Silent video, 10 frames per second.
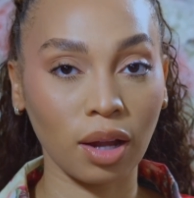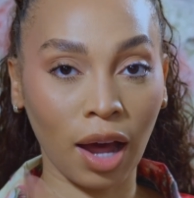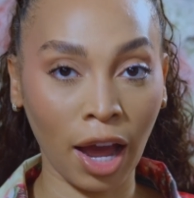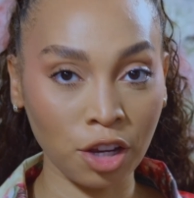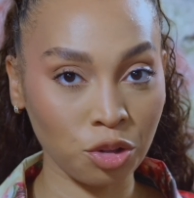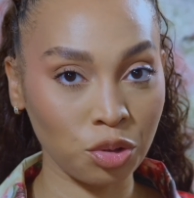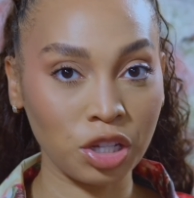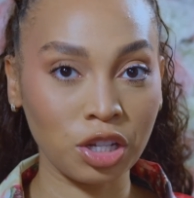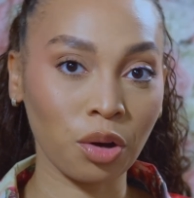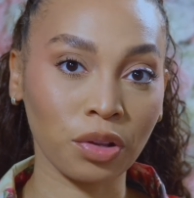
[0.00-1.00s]
I
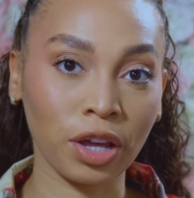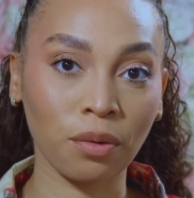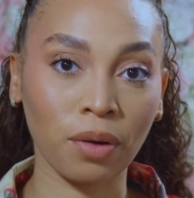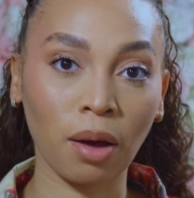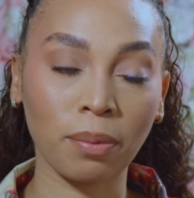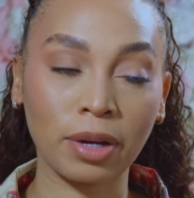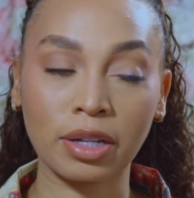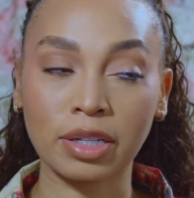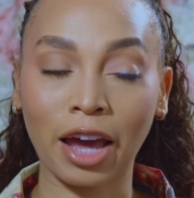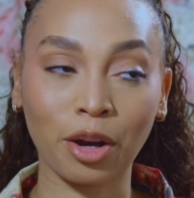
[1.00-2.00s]
usually go that route
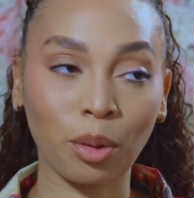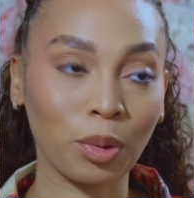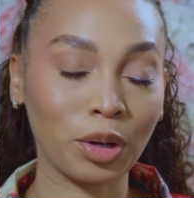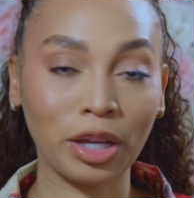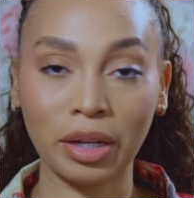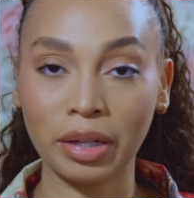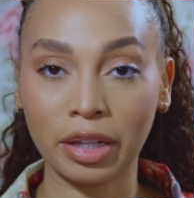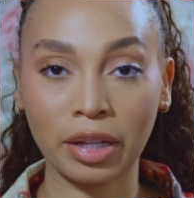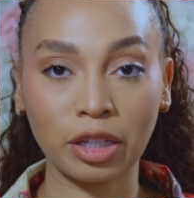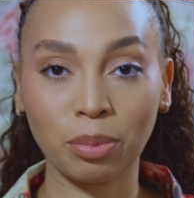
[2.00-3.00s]
because I don't want
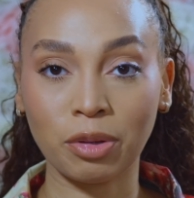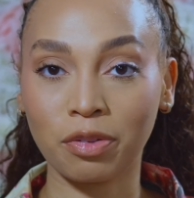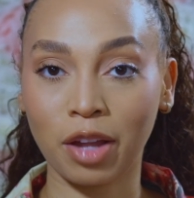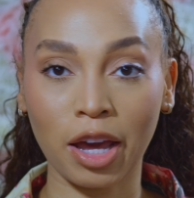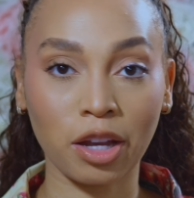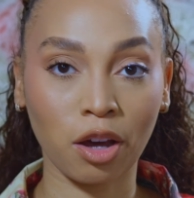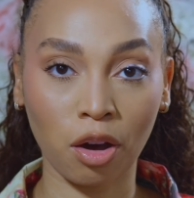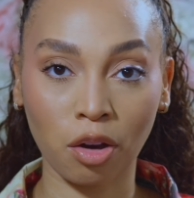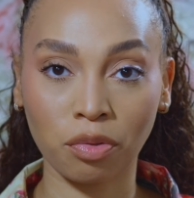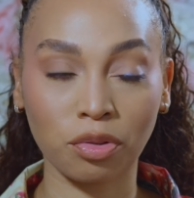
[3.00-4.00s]
anything to be flying off.